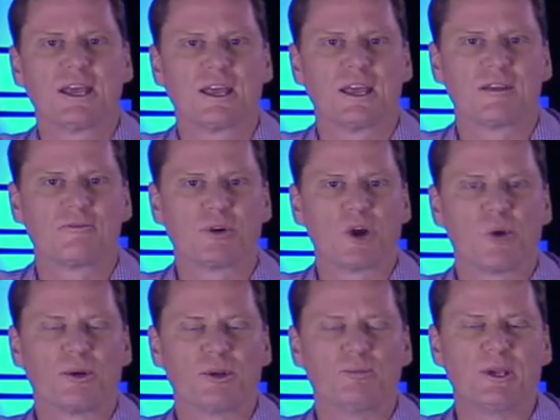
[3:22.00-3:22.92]
And we
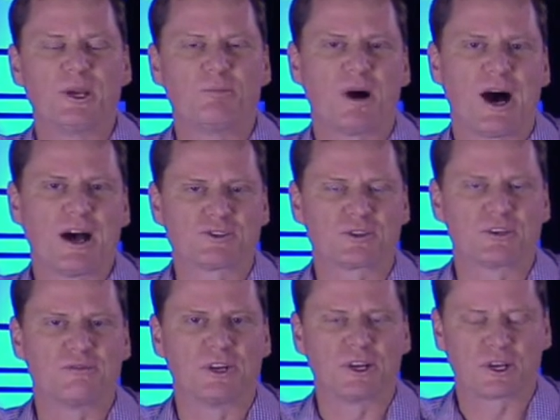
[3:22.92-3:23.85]
hope it'll be a
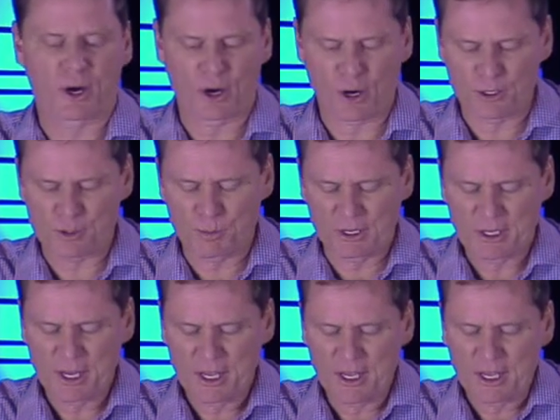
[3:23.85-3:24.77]
positive and encouragement
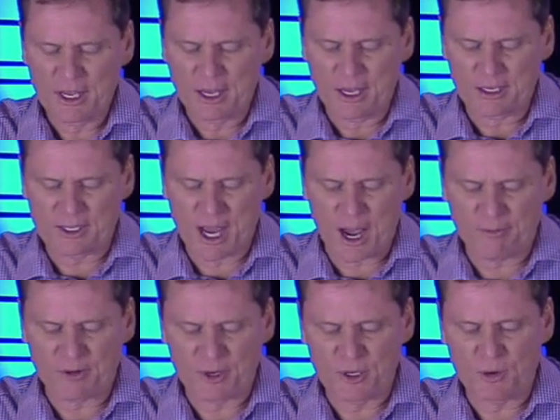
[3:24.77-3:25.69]
uh, time
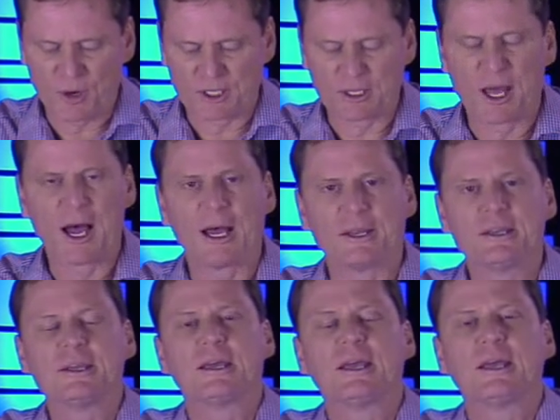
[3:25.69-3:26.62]
for you
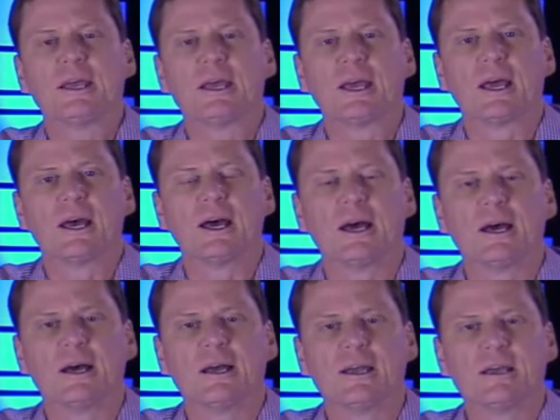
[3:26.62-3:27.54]
online.
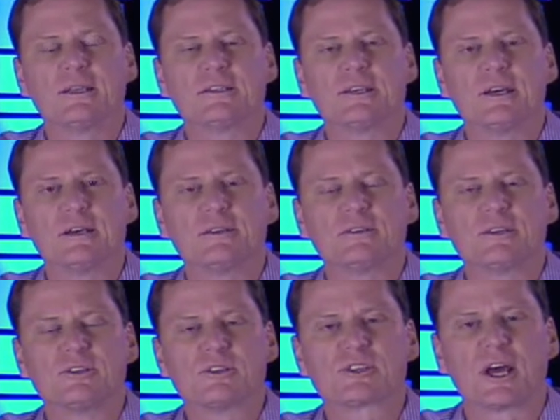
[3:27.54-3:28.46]
Uh, and to,
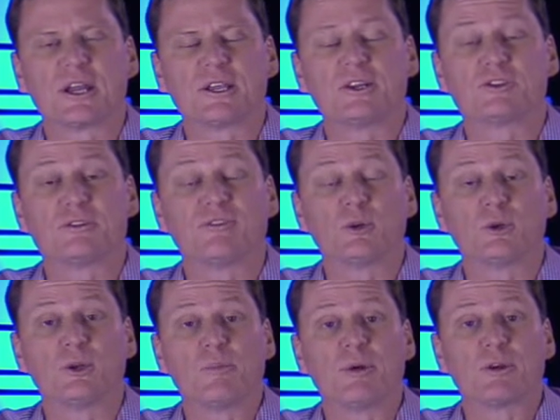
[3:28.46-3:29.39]
to just kind of get you
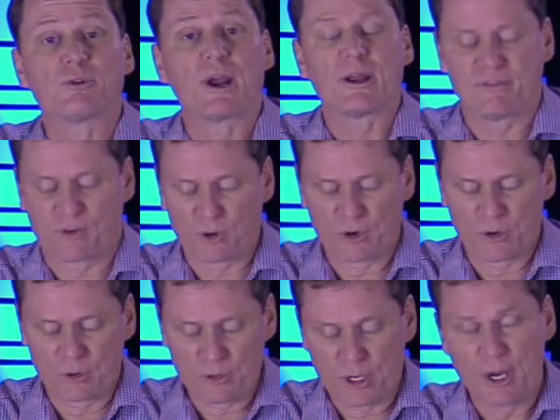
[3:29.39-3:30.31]
fueled up and ready for a
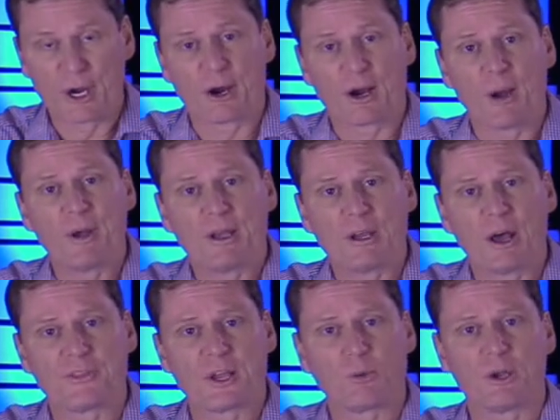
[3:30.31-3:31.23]
new year. I mean, I
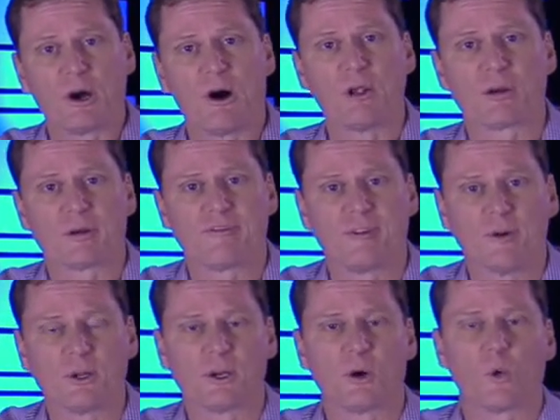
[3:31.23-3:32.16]
think we all are
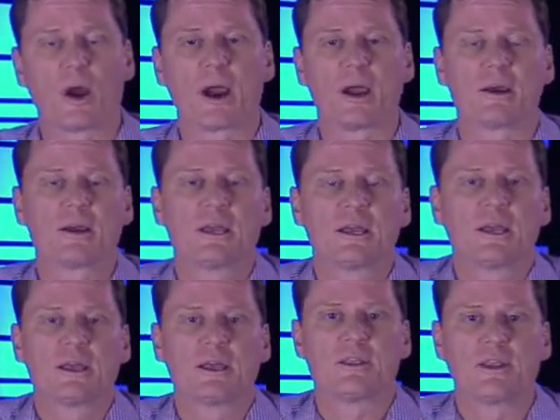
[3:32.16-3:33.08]
fully aware
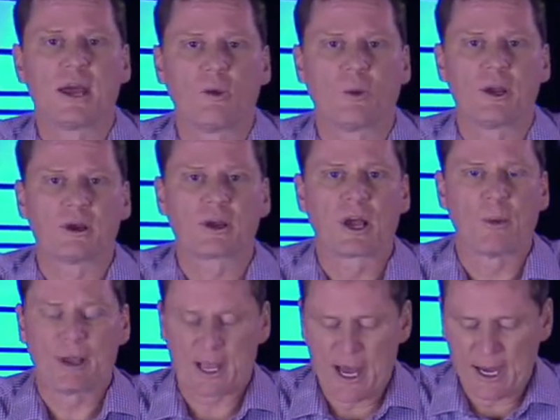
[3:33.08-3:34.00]
that we are
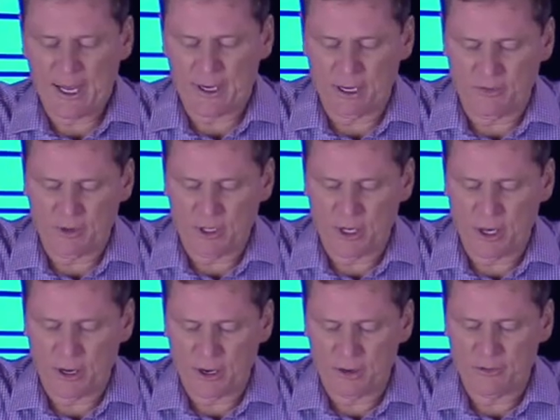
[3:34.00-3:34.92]
coming out of a
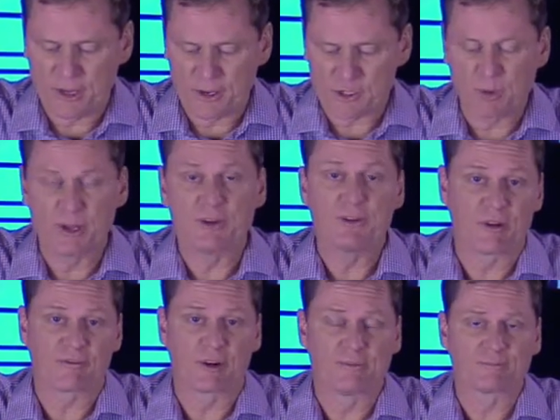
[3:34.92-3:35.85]
year that has been
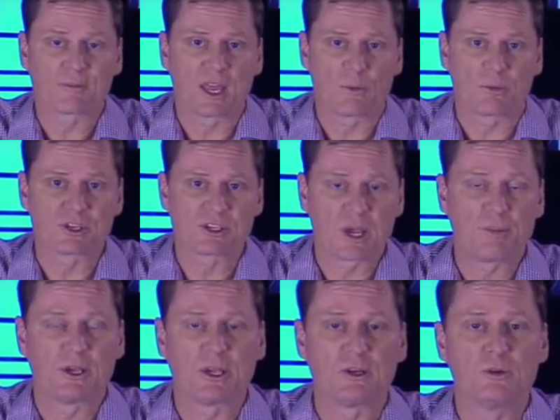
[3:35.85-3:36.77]
different and we're
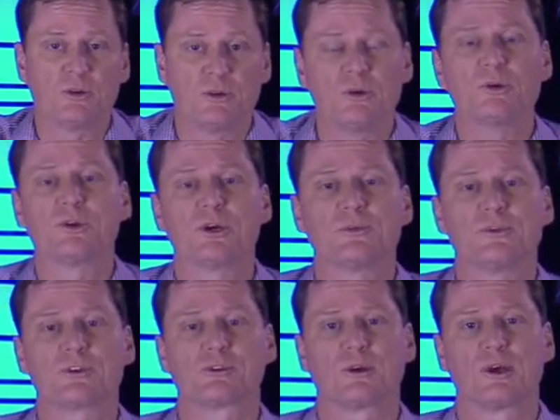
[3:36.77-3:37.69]
stepping into a new year
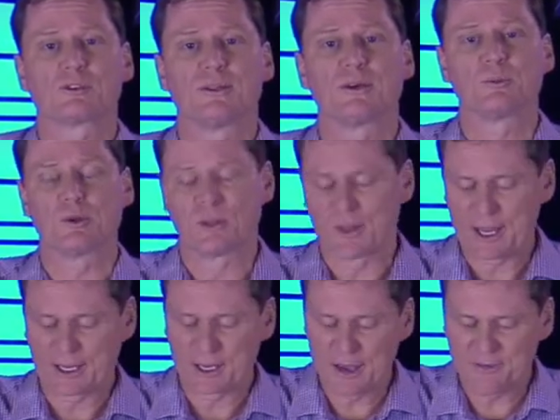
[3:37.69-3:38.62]
that still has a little bit of
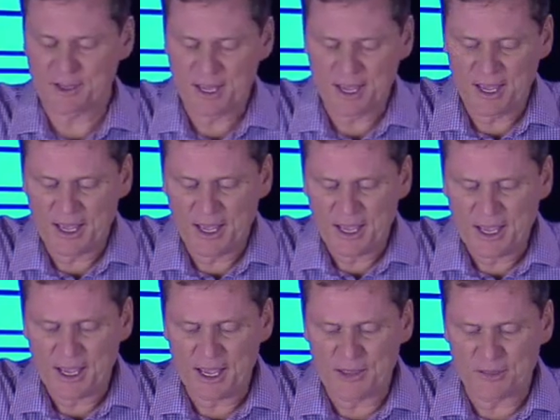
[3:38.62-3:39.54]
that left.
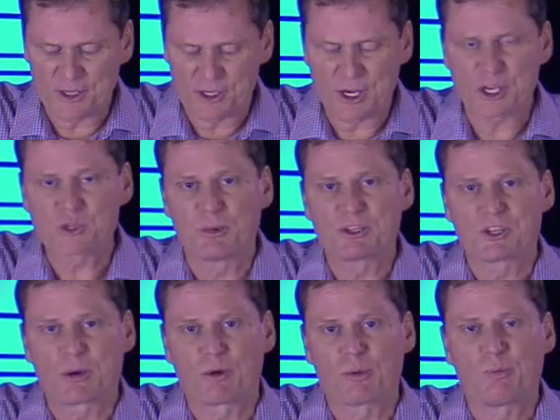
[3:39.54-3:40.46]
And the adjustments
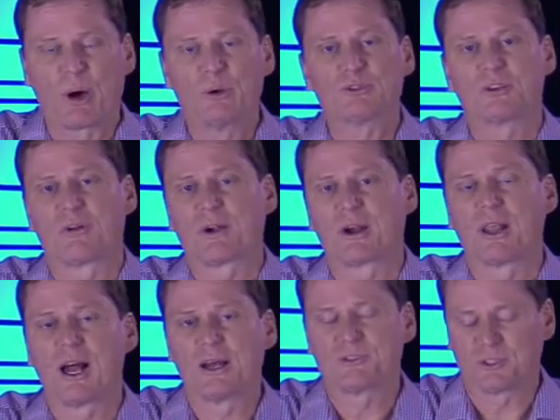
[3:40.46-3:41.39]
that were imposed on our
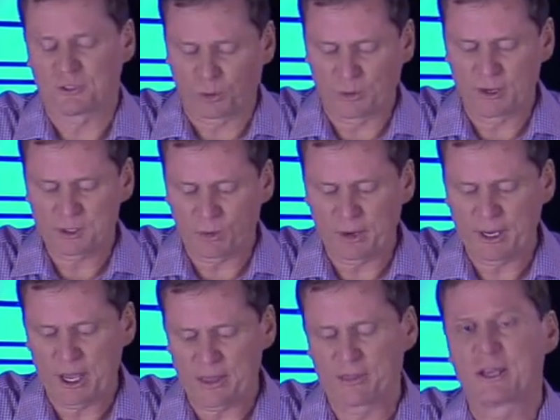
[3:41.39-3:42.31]
lives in
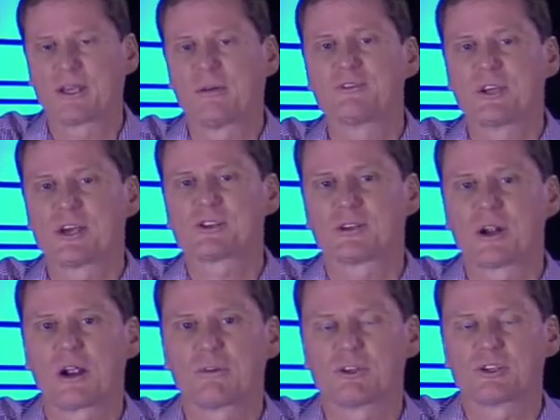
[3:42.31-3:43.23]
2020, I think, have tested
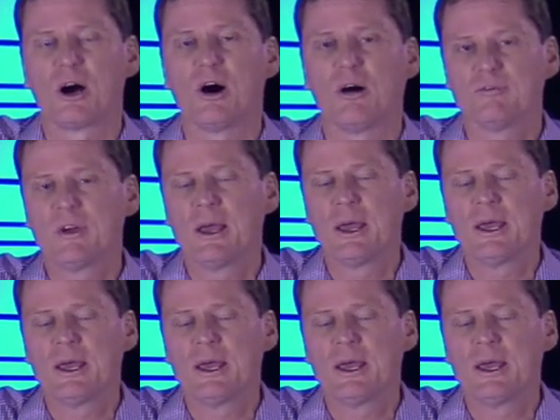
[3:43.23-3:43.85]
our resolve.